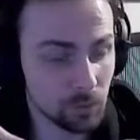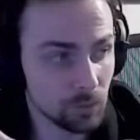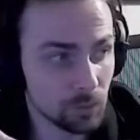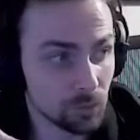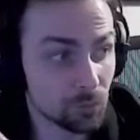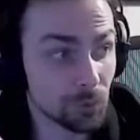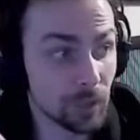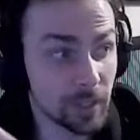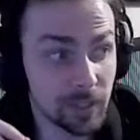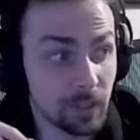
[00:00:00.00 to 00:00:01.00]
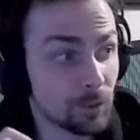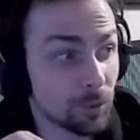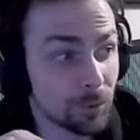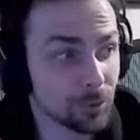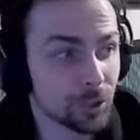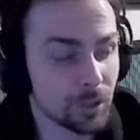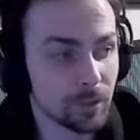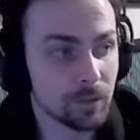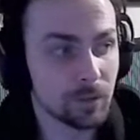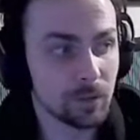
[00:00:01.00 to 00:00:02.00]
you realize that they don't know shit.
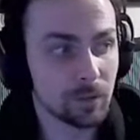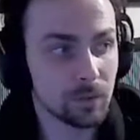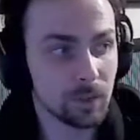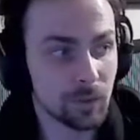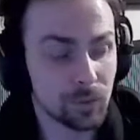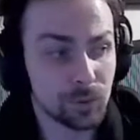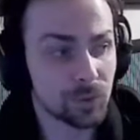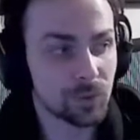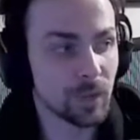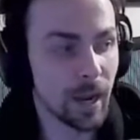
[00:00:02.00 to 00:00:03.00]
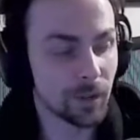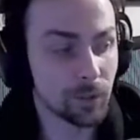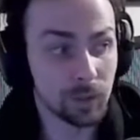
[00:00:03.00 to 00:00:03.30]
They haven't understood at all.